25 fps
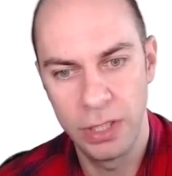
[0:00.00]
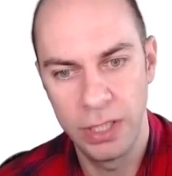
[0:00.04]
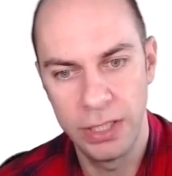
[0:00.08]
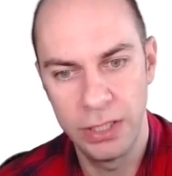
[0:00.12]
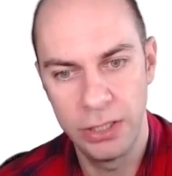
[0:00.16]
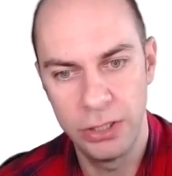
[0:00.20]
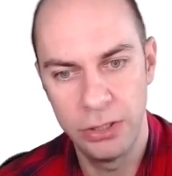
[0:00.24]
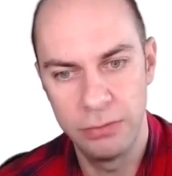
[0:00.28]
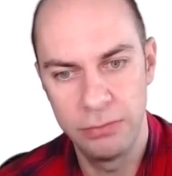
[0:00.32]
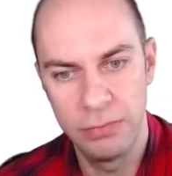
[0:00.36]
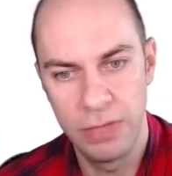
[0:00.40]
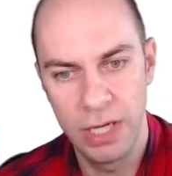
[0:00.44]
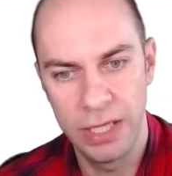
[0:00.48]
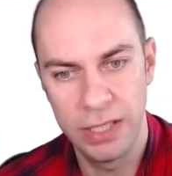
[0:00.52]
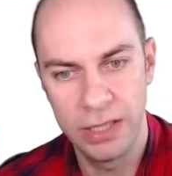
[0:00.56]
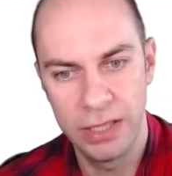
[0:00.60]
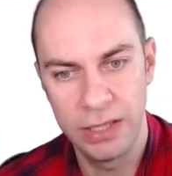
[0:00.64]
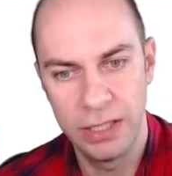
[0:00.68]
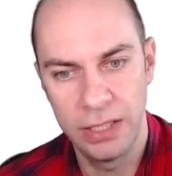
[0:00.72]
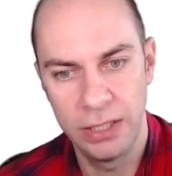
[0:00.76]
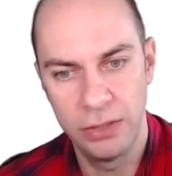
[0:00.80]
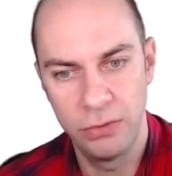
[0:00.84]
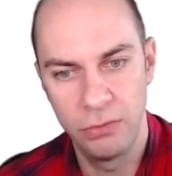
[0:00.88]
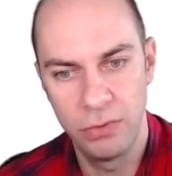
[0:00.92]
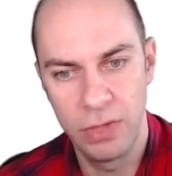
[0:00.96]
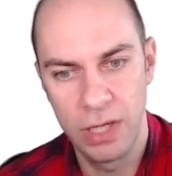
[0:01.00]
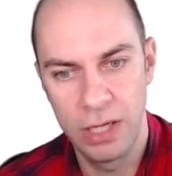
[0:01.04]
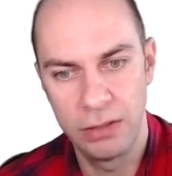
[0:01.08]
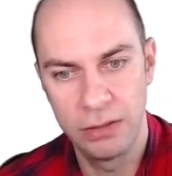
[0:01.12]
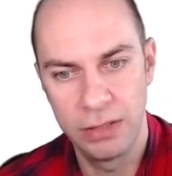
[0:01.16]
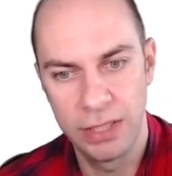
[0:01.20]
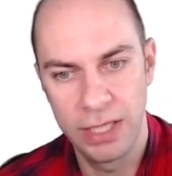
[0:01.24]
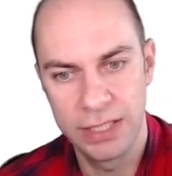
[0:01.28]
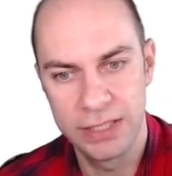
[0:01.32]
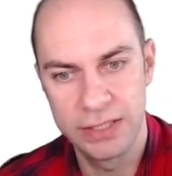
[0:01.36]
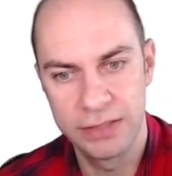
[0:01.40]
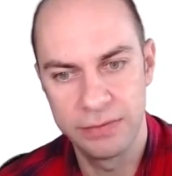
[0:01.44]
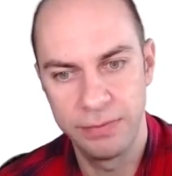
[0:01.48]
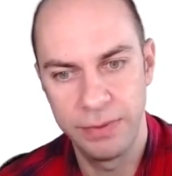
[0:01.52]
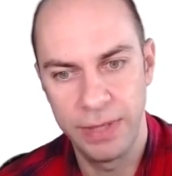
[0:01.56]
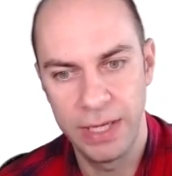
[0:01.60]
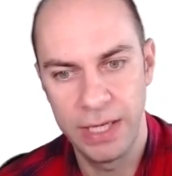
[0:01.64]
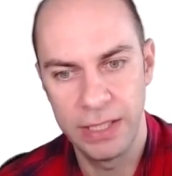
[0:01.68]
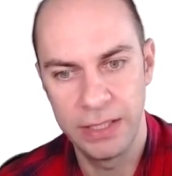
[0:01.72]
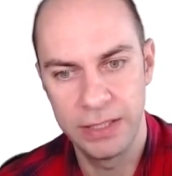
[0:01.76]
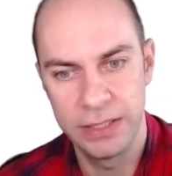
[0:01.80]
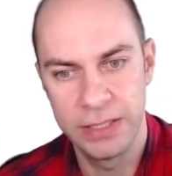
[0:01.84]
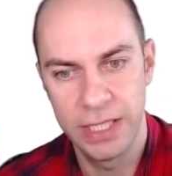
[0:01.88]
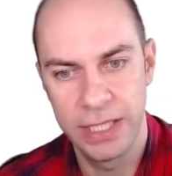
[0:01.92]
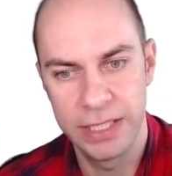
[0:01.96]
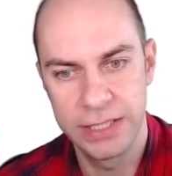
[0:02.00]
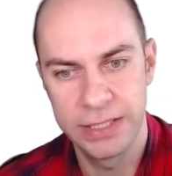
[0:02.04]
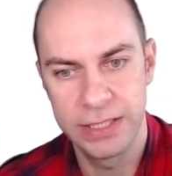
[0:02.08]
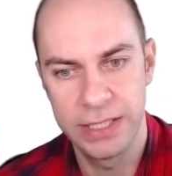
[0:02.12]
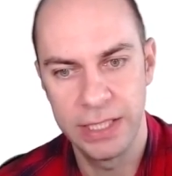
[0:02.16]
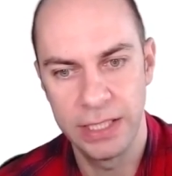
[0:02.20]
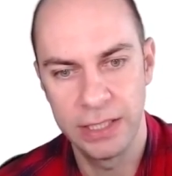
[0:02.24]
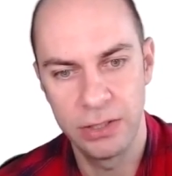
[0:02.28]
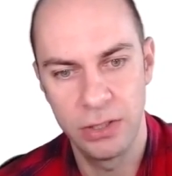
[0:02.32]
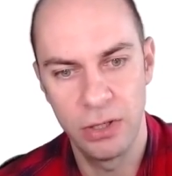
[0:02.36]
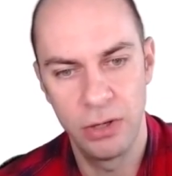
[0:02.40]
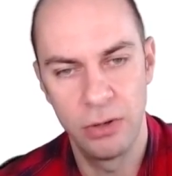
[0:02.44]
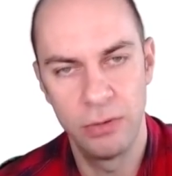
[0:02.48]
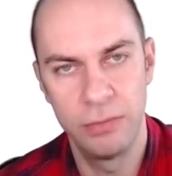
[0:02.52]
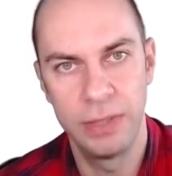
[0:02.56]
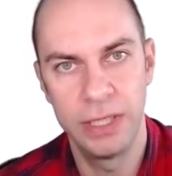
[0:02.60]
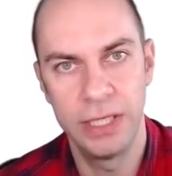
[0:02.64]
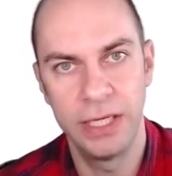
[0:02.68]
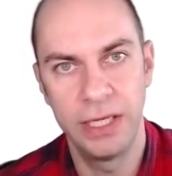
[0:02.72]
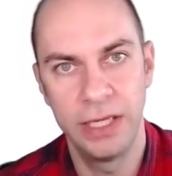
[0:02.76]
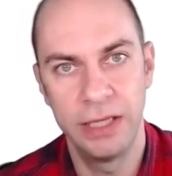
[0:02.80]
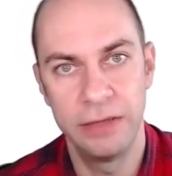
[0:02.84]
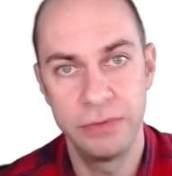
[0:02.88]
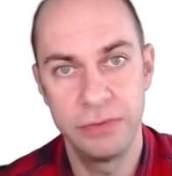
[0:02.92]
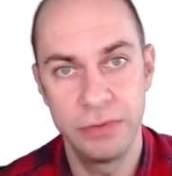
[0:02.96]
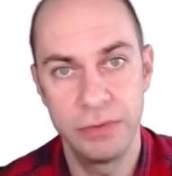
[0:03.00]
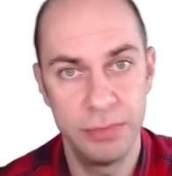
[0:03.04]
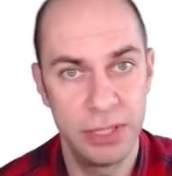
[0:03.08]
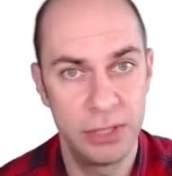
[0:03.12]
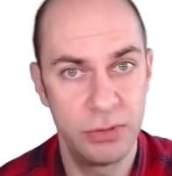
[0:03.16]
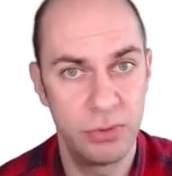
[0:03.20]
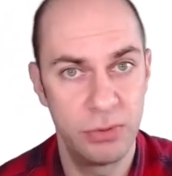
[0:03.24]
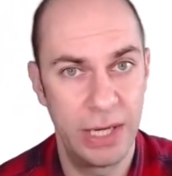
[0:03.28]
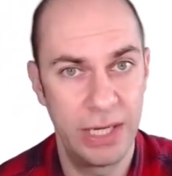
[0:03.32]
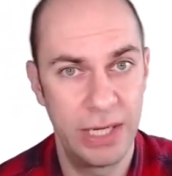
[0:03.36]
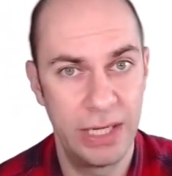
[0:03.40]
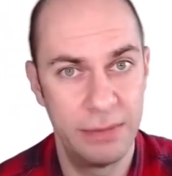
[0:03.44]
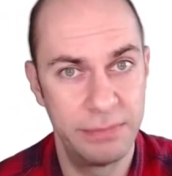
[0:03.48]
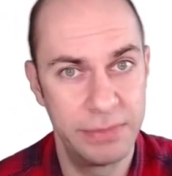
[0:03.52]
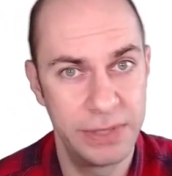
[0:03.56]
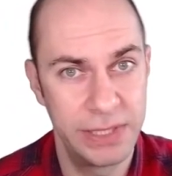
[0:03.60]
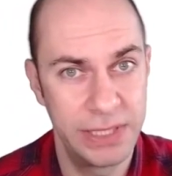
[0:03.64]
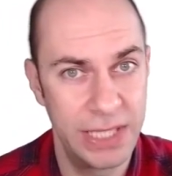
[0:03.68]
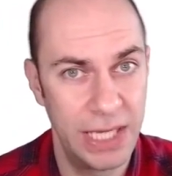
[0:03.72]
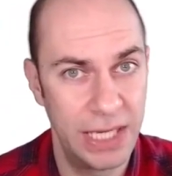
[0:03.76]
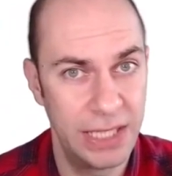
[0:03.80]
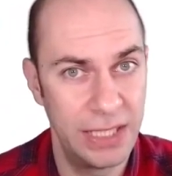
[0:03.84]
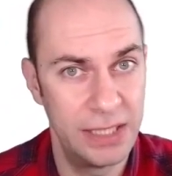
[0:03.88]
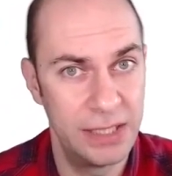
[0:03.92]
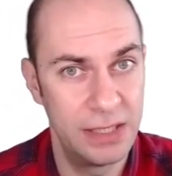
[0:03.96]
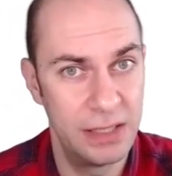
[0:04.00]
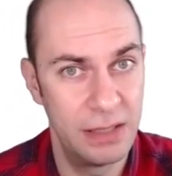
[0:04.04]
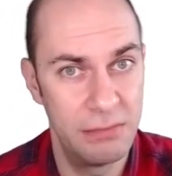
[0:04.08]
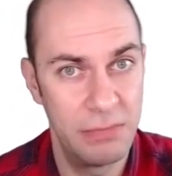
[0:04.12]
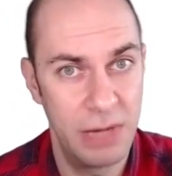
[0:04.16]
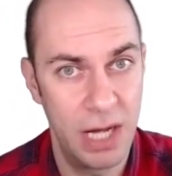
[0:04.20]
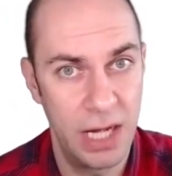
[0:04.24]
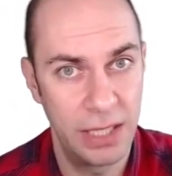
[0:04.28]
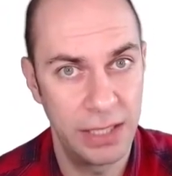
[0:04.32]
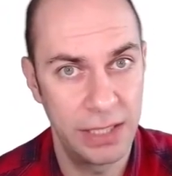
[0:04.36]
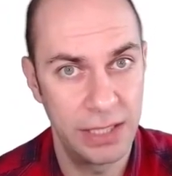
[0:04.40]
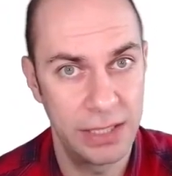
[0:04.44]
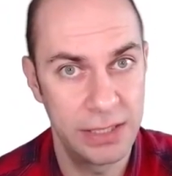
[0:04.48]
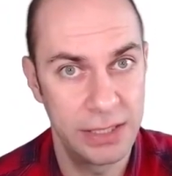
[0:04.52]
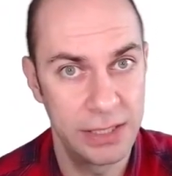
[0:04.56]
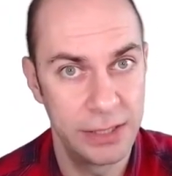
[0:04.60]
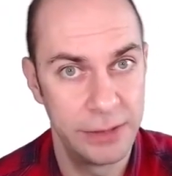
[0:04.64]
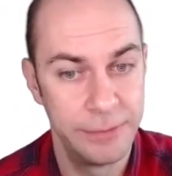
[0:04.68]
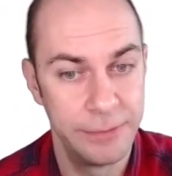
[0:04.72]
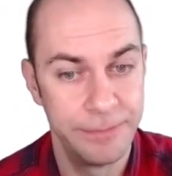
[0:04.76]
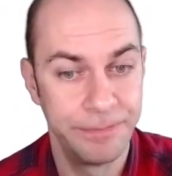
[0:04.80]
And you might think, wow, that's fantastic. Nobody gives me 20% in the markets.